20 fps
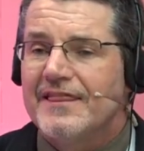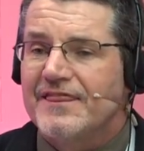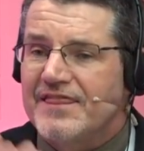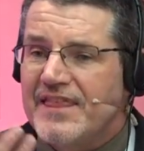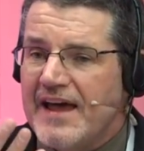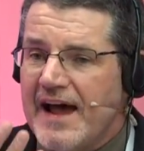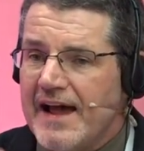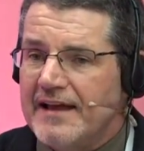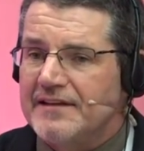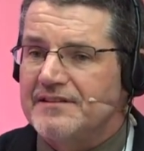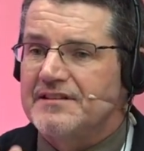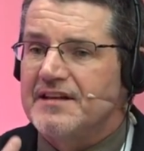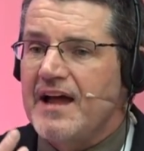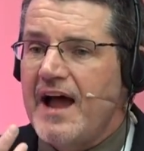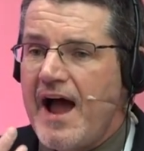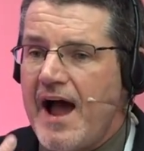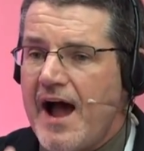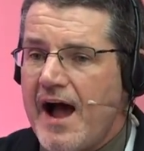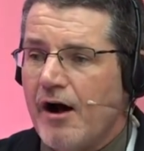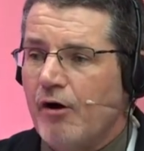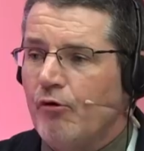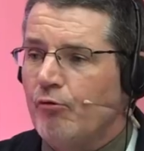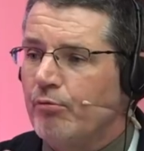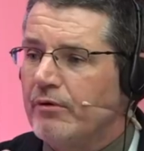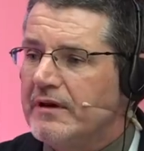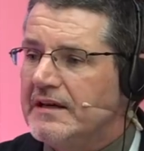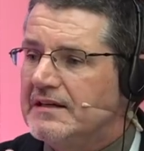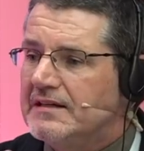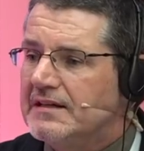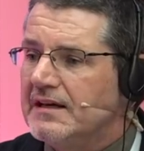That's how
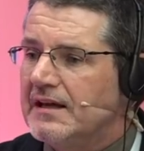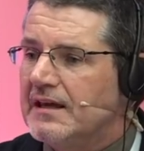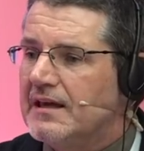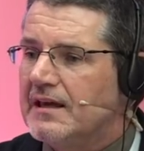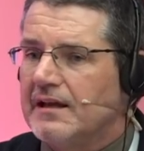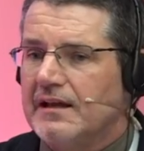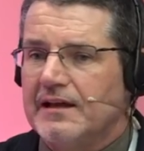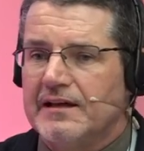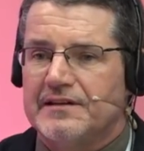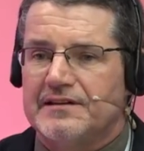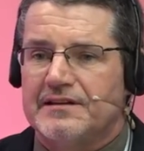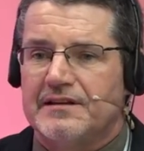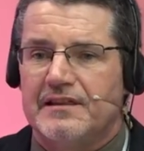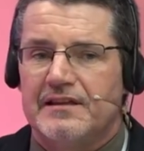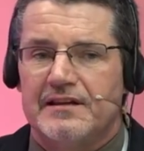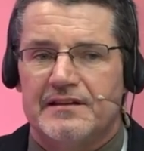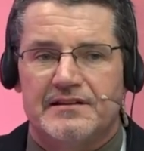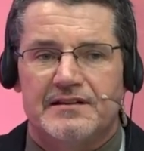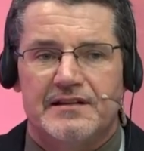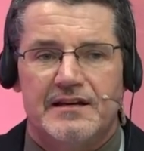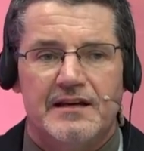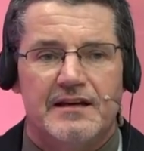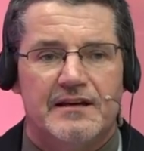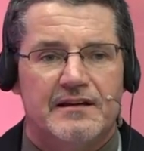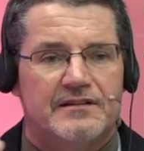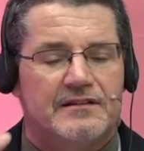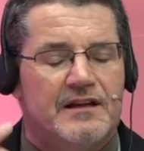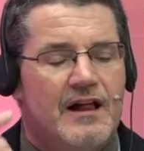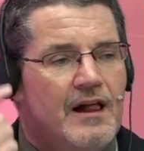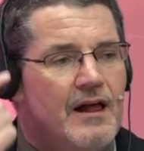ridiculous this
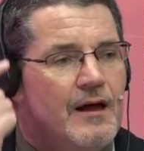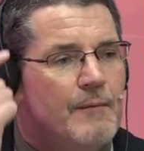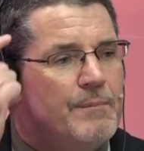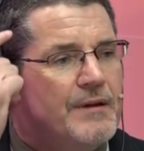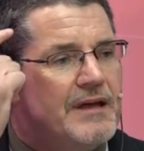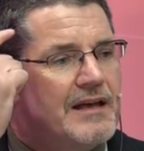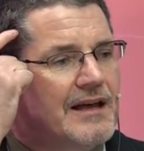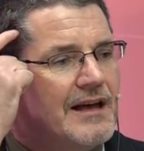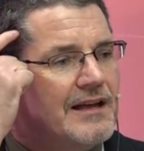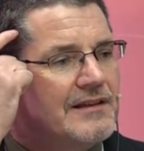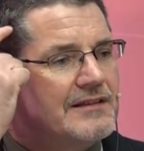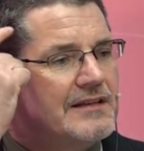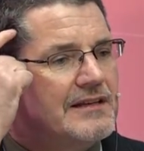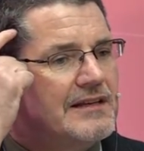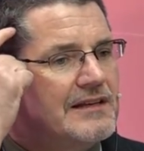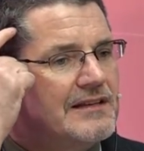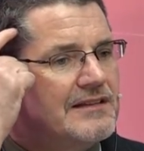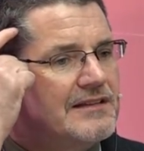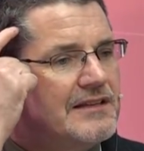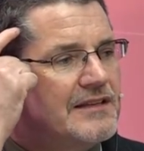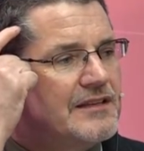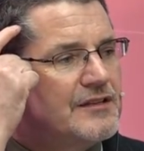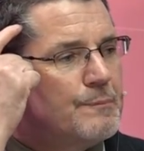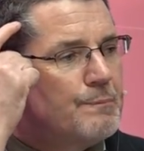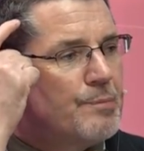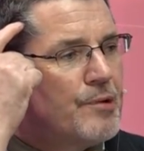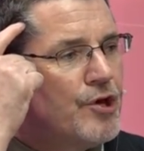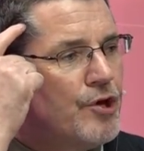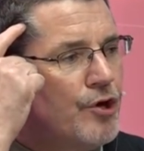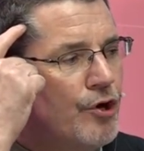is, because it exists
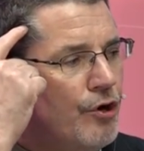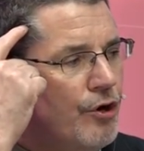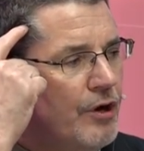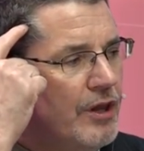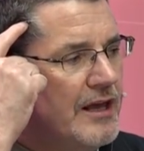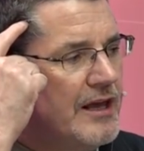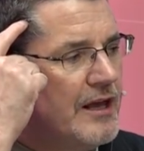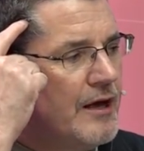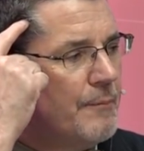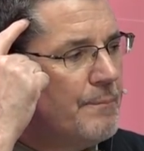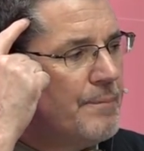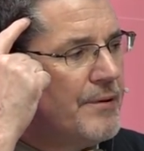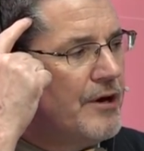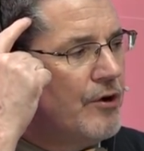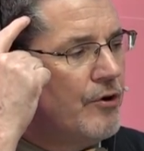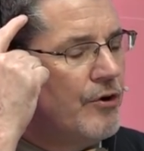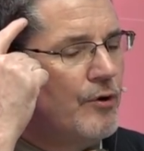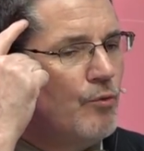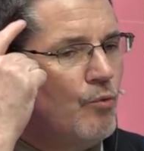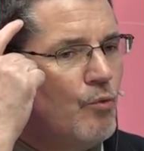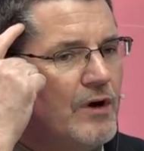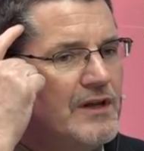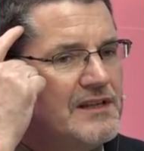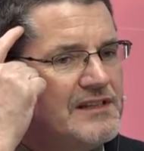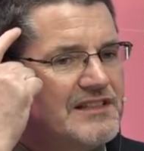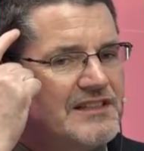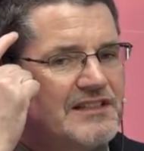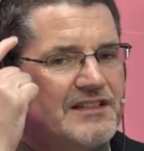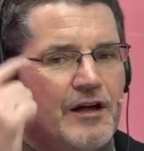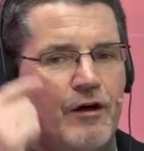purely up here in one's
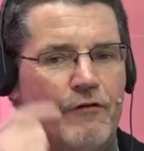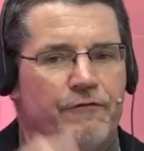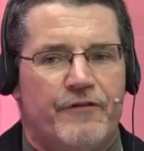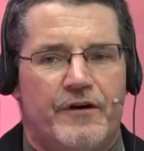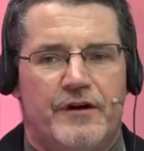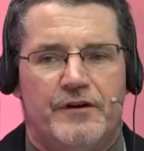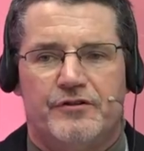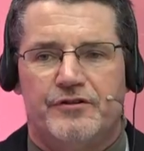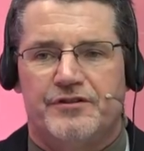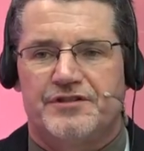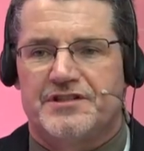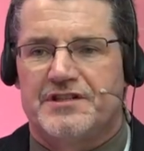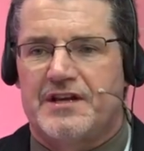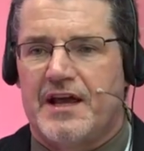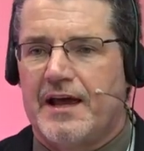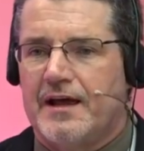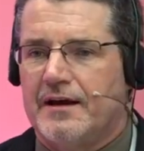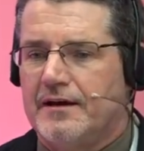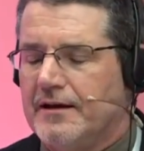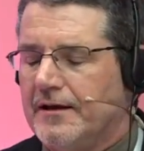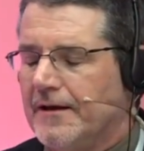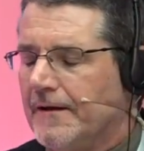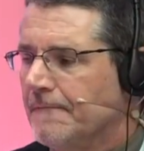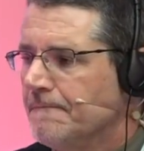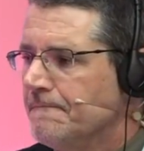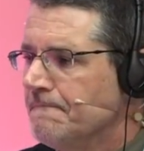self-understanding.